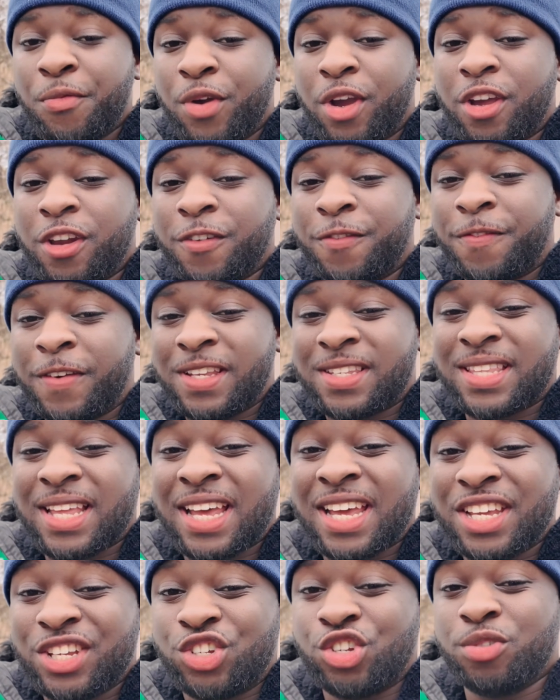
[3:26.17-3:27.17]
we're going to fix
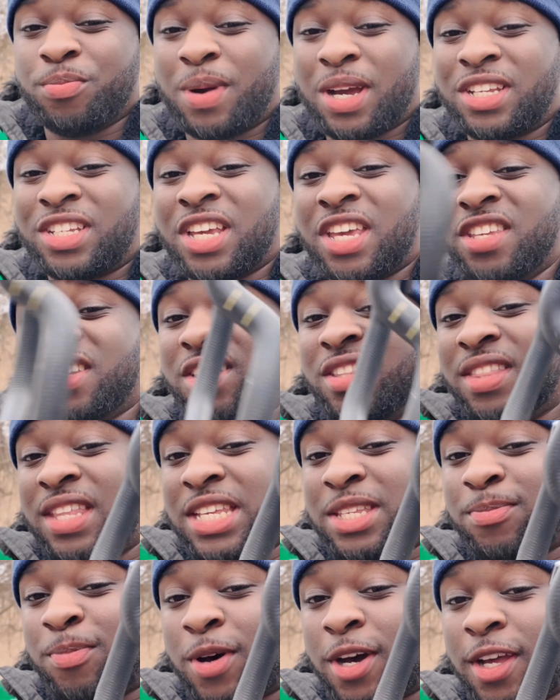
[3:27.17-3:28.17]
that issue by changing
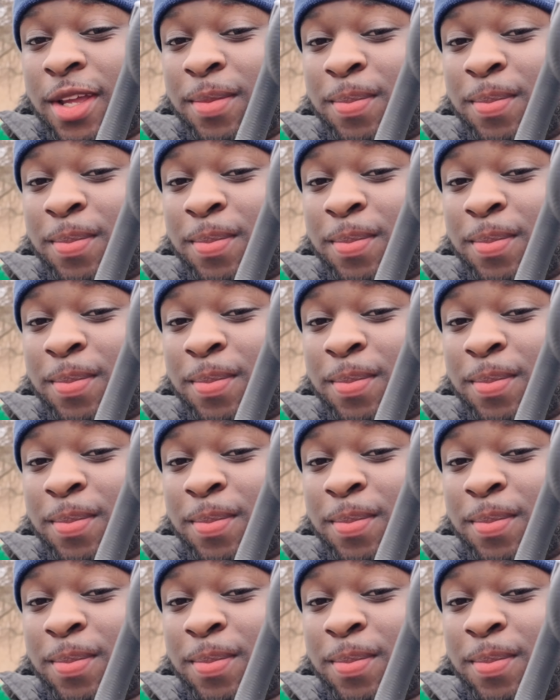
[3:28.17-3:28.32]
this pipe.